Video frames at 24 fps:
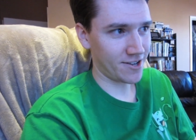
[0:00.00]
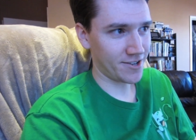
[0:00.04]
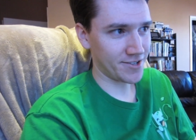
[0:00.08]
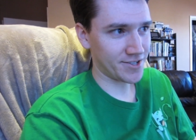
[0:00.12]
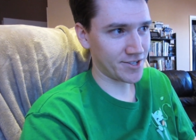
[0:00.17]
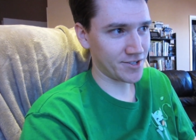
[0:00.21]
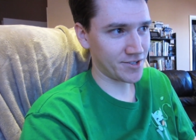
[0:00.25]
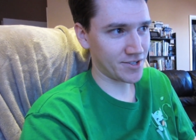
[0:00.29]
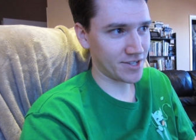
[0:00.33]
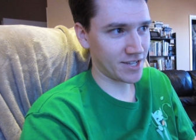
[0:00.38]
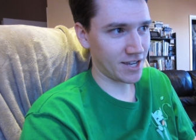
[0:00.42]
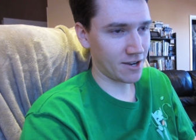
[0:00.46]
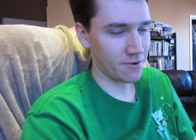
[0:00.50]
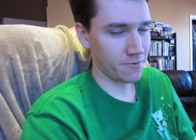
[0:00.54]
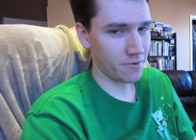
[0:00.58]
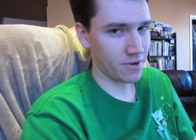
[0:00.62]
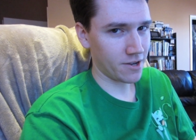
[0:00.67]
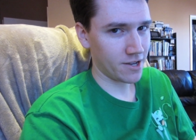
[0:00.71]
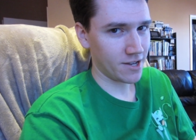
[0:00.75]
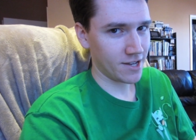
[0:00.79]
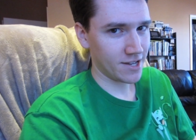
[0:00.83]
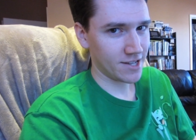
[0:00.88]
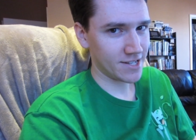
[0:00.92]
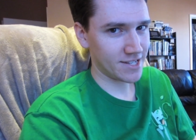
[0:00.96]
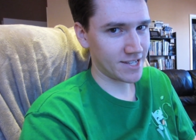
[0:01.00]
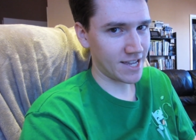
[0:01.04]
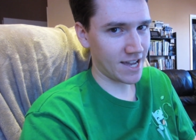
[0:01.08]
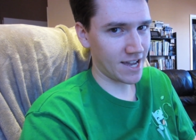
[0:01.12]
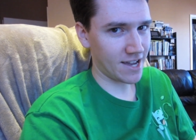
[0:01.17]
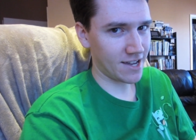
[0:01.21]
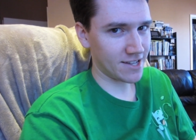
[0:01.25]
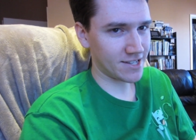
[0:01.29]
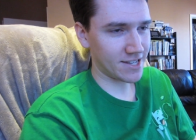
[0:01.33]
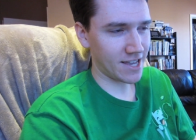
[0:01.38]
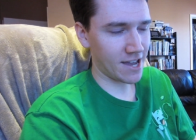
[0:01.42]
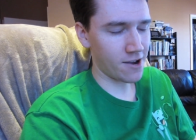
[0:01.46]
also stay
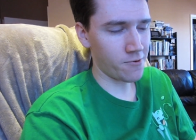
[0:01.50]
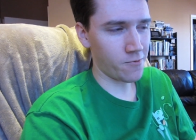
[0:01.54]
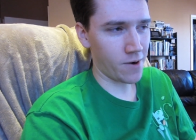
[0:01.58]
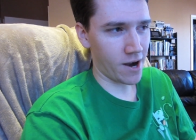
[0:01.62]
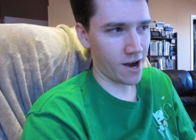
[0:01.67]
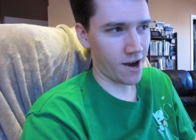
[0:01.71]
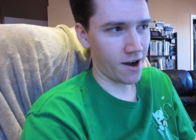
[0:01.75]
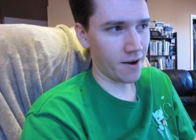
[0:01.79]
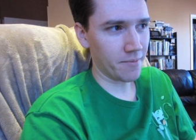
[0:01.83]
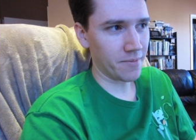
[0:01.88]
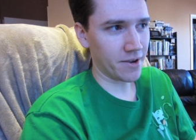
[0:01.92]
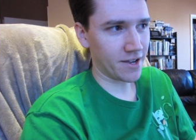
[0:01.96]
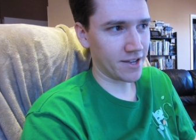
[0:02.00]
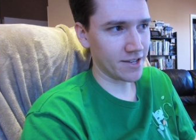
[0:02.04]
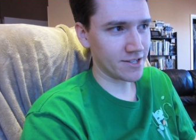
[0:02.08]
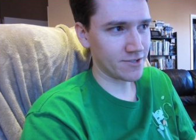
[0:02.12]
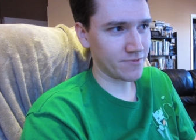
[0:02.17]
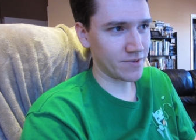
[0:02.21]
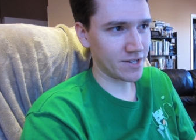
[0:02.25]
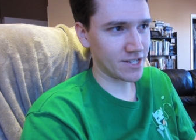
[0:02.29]
stay stay aware because